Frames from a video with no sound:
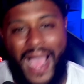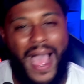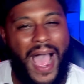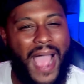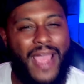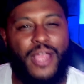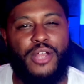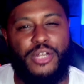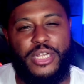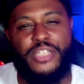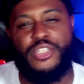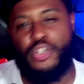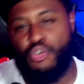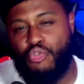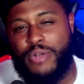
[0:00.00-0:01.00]
I
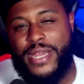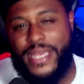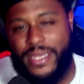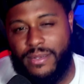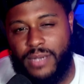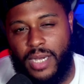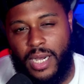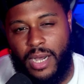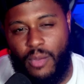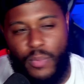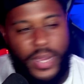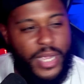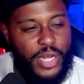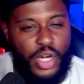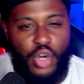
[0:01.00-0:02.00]
disagree. We
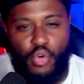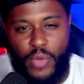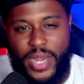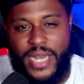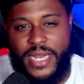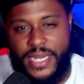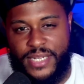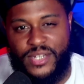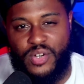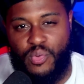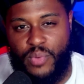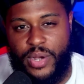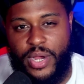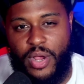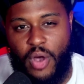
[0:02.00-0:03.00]
could agree to
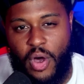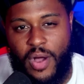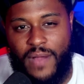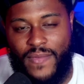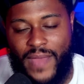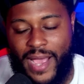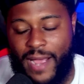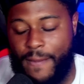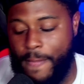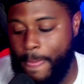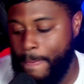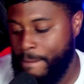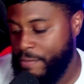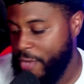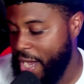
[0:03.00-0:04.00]
disagree on that.
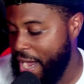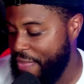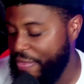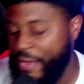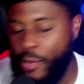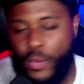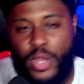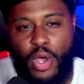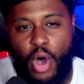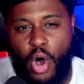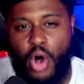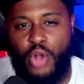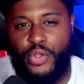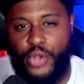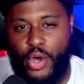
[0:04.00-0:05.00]
I think we
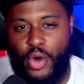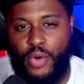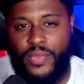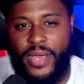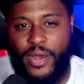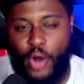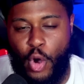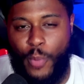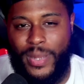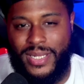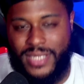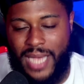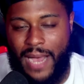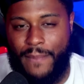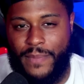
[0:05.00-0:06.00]
all know that Obi
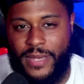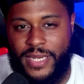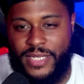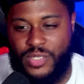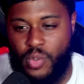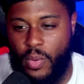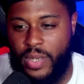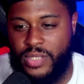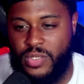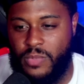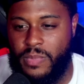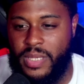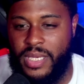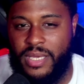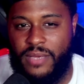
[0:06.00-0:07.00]
Toppin is going to
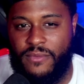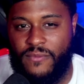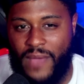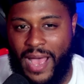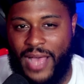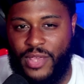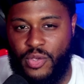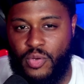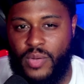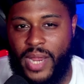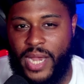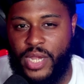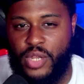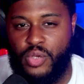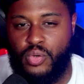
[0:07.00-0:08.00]
be valued
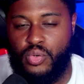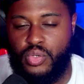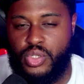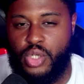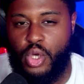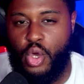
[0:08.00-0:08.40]
and used